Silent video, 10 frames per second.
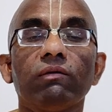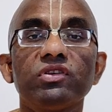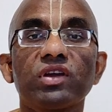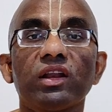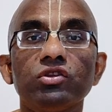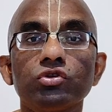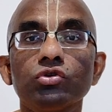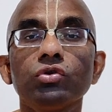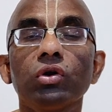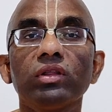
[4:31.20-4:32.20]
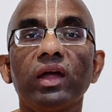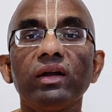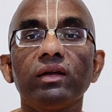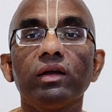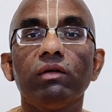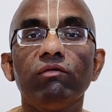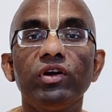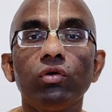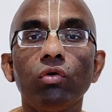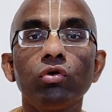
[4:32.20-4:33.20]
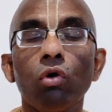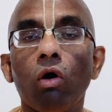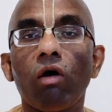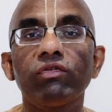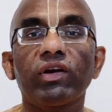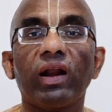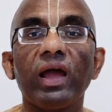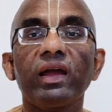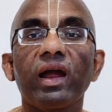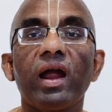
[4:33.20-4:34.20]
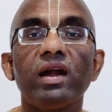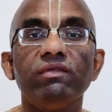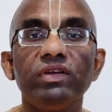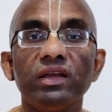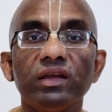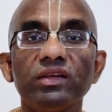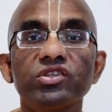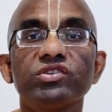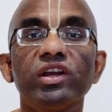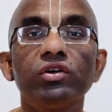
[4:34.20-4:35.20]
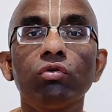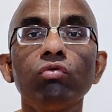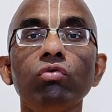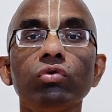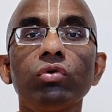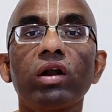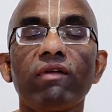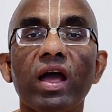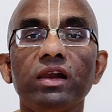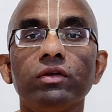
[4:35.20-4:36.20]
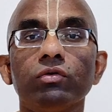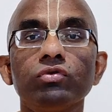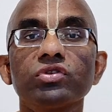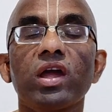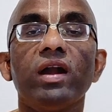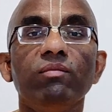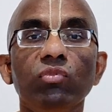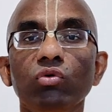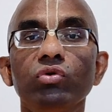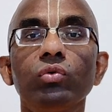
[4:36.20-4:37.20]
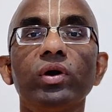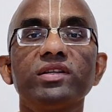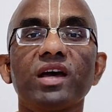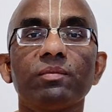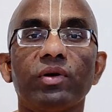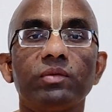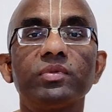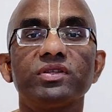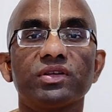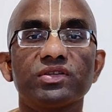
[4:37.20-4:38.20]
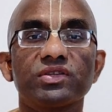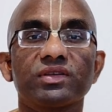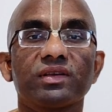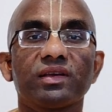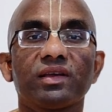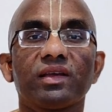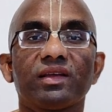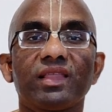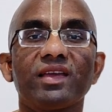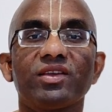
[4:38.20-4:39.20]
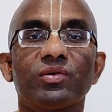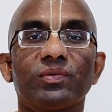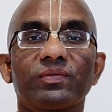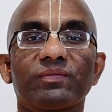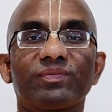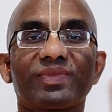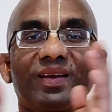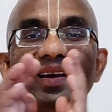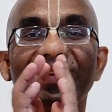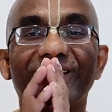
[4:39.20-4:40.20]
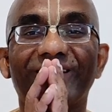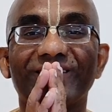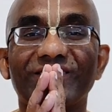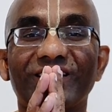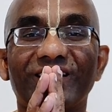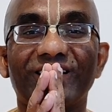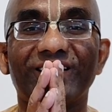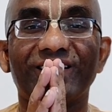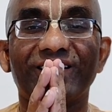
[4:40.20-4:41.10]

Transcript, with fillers: which can ensure that we don't go off track and we stay true to our values and move towards our purposes. Thank you. Hare Krishna.